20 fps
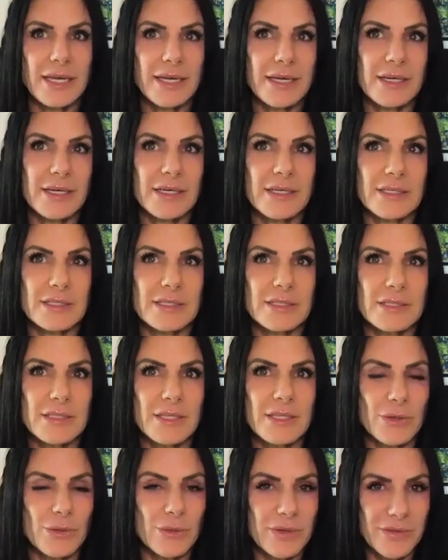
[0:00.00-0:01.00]
And,
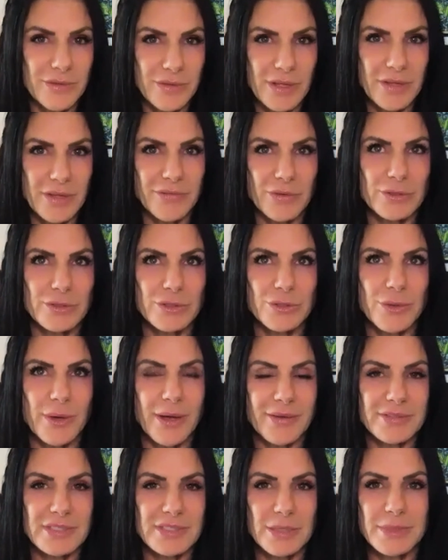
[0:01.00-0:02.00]
if you do
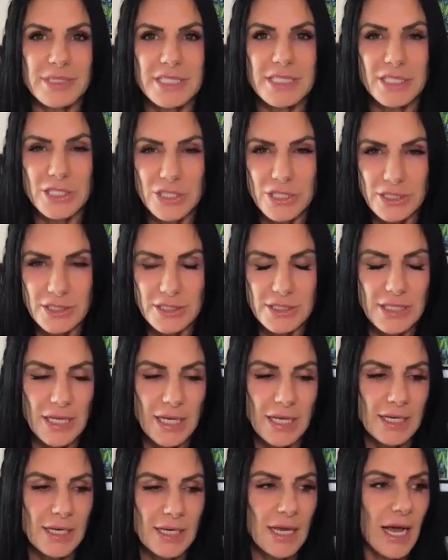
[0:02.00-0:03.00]
have some addictions,
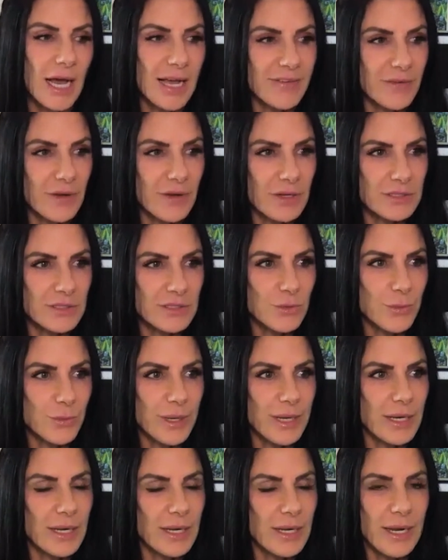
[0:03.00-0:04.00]
I've also
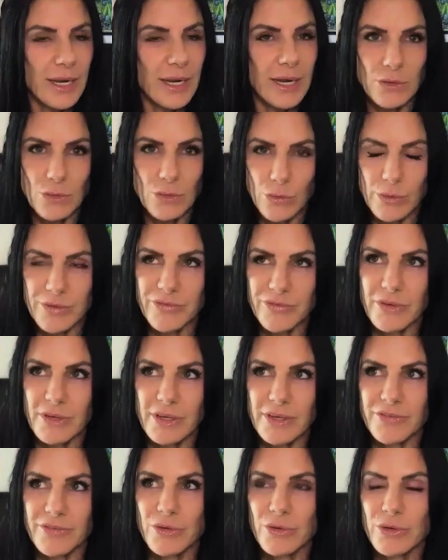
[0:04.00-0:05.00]
read, and I don't know if
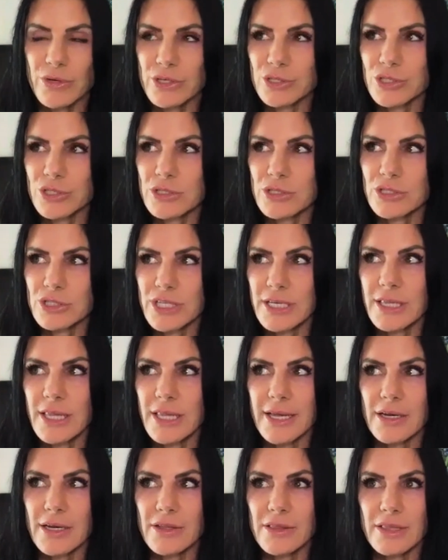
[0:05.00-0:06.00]
you can
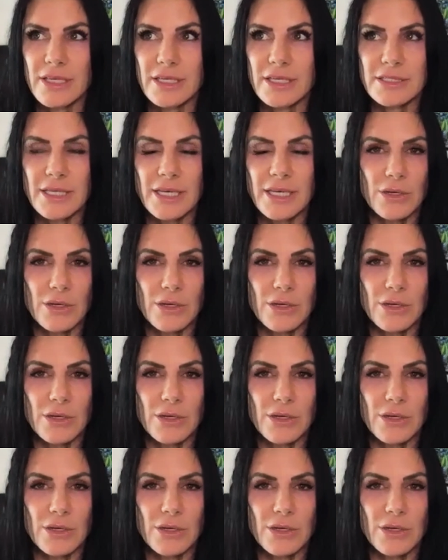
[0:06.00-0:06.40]
shed light on this.